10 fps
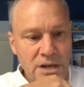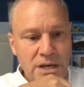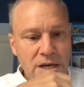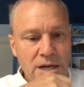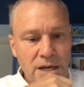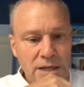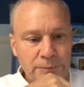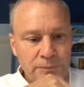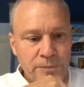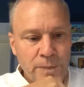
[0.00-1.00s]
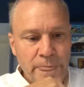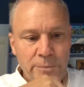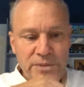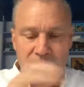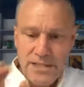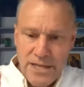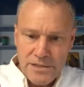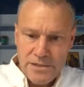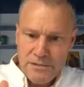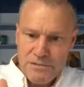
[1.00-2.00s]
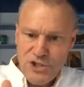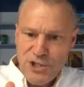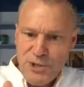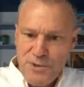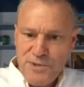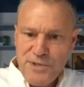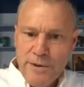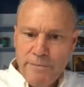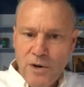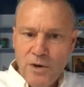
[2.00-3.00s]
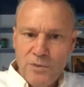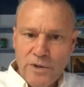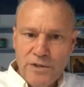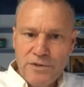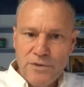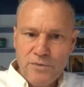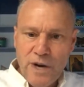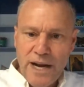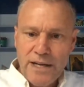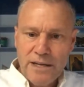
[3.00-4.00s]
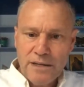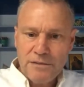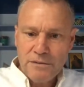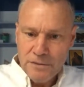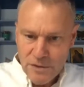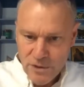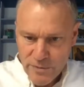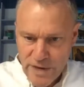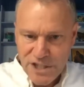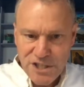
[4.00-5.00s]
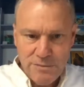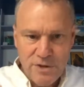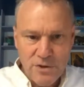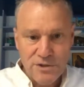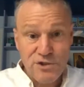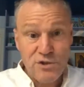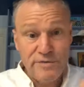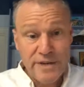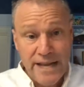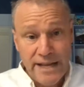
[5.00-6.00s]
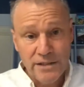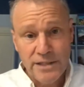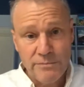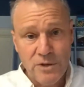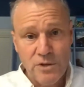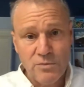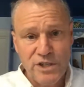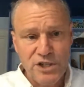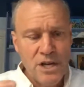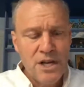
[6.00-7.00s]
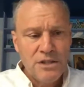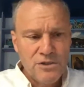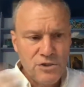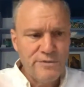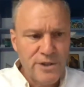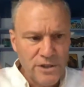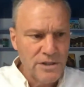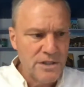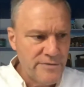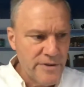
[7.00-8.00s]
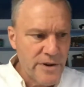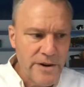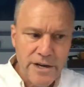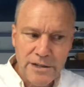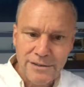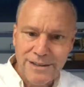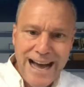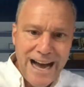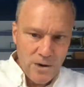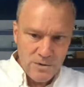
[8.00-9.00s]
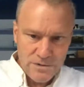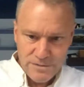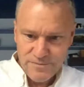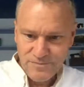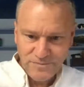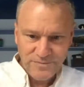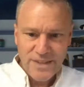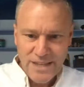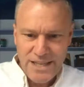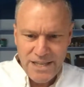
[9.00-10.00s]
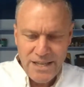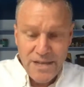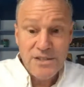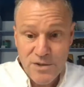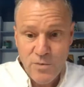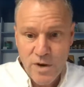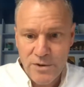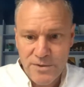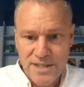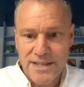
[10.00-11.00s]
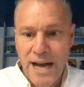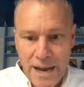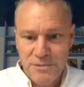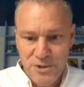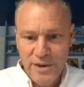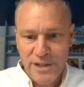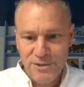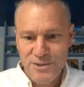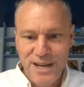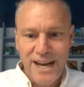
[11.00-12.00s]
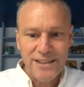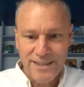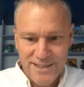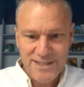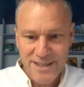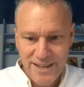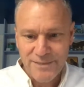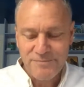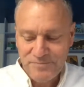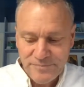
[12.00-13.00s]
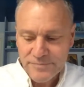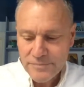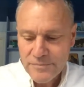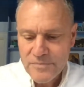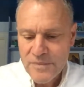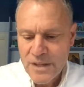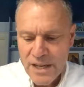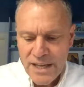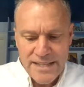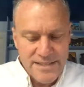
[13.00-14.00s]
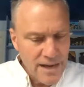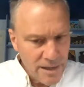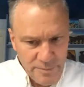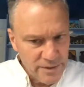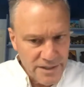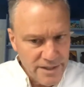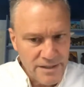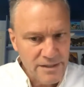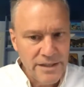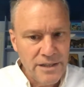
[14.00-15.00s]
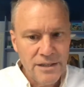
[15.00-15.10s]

but they tend to choose their mode, whether to write in a Horatian mode or Juvenalian mode, which Juvenal is very loud. He's the one who says, I'm doing Lucileus again. He's not politically,